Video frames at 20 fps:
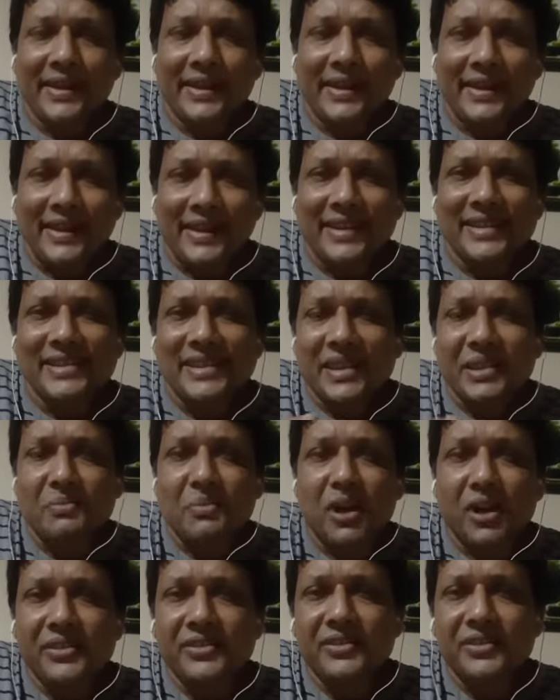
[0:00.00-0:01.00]
Let's say
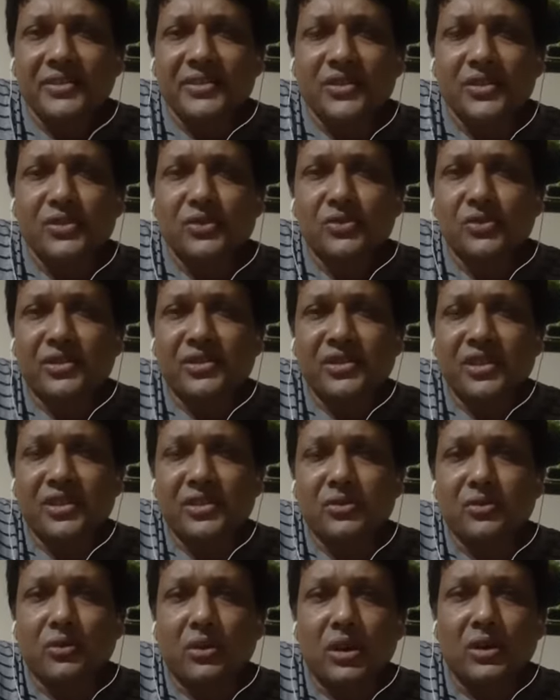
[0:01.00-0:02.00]
imagine a situation
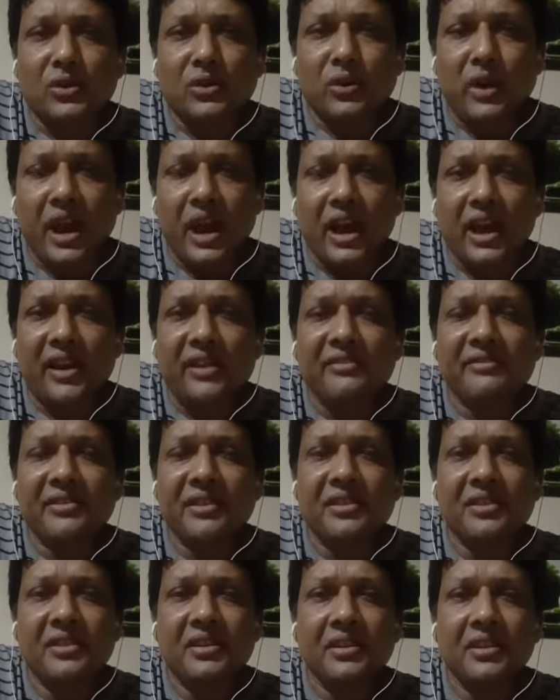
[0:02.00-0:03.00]
you want to have
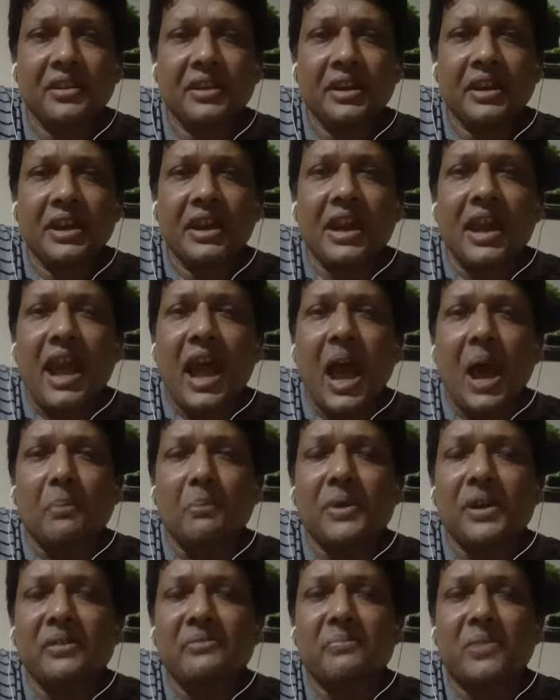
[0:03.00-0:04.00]

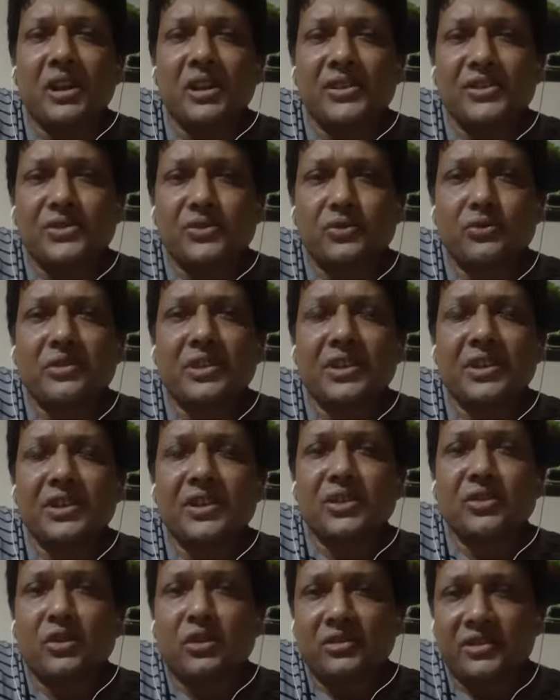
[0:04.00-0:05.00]
ambient plus 2
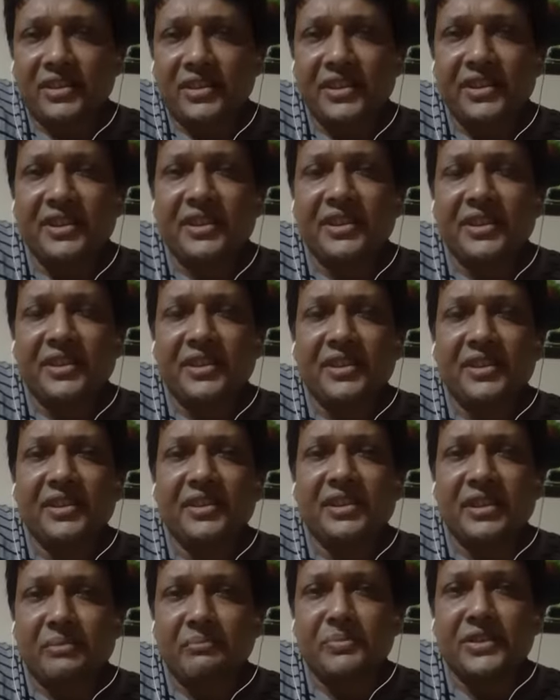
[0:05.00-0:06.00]
degree or 3 degree
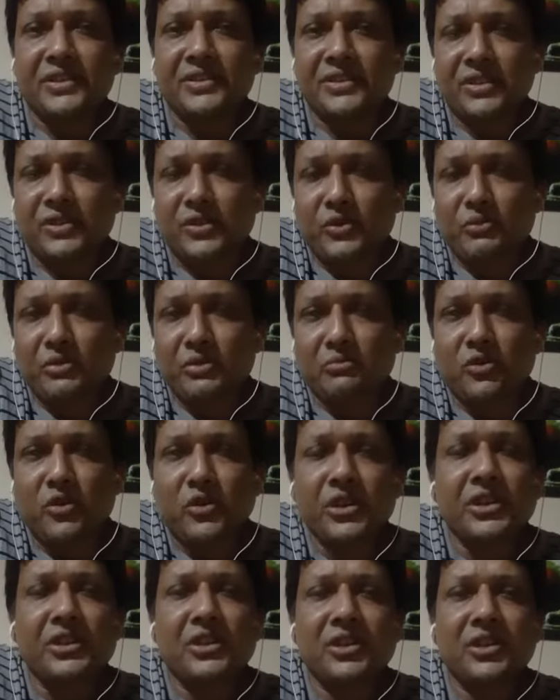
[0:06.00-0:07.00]
temperature to be
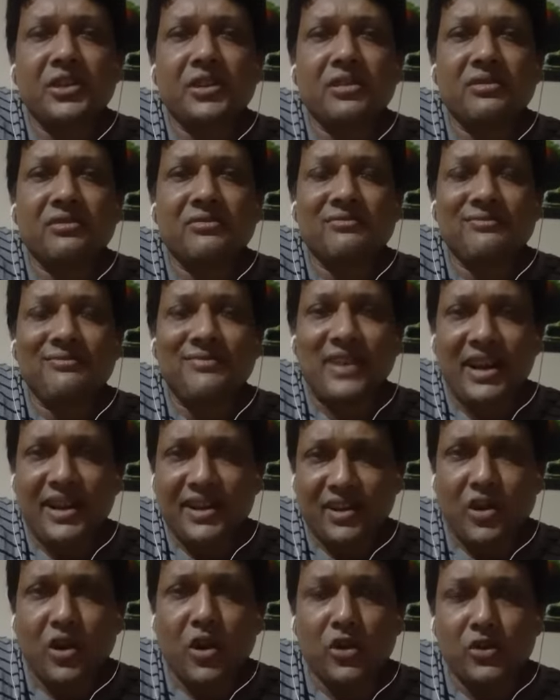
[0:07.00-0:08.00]
monitored
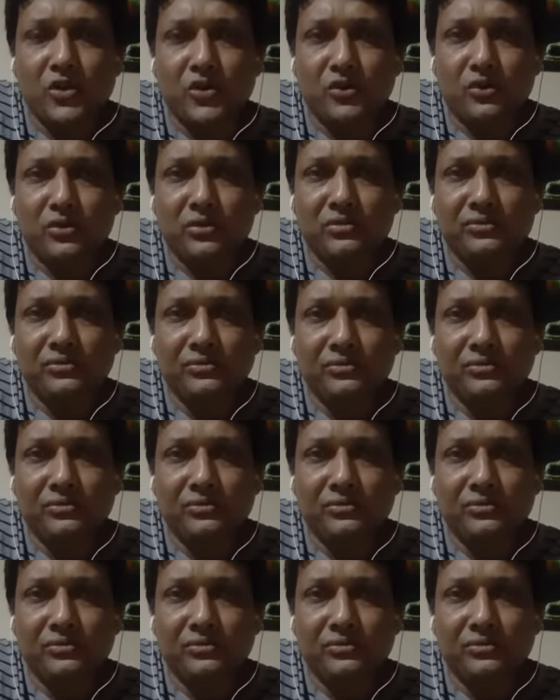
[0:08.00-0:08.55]
and controlled